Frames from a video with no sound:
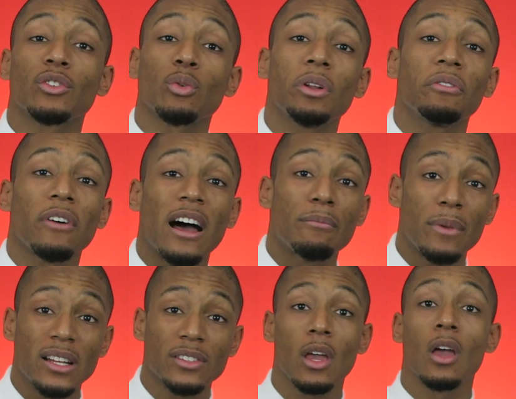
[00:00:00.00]
to 25
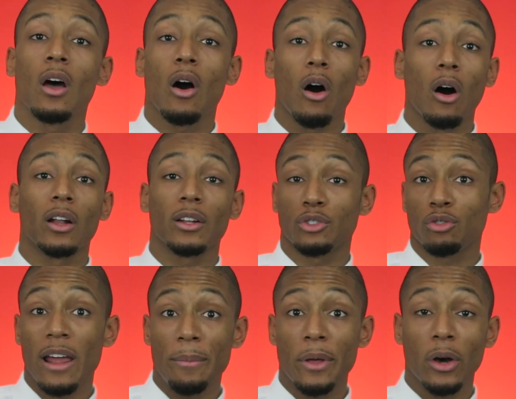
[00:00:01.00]
minutes on a
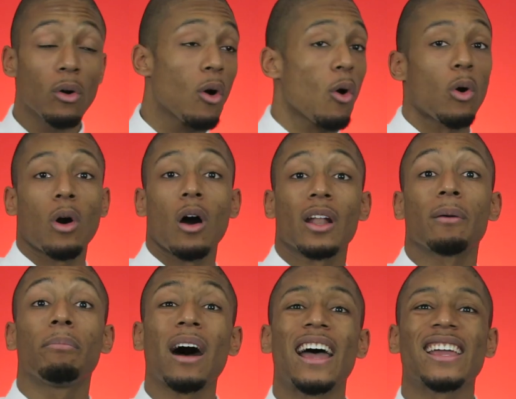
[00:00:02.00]
treadmill or on
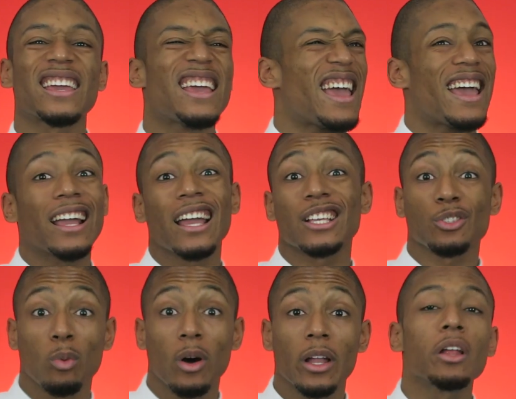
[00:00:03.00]
a bike, and
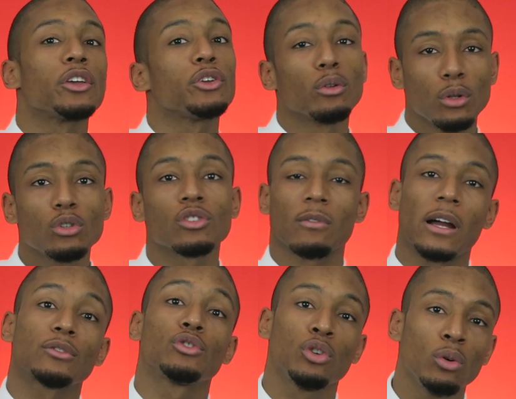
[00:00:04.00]
guess what? You'll lose
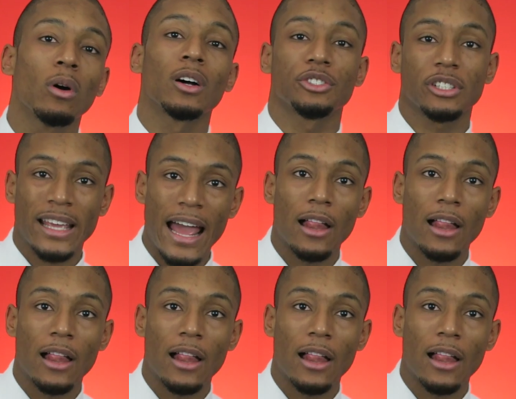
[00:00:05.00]
around 200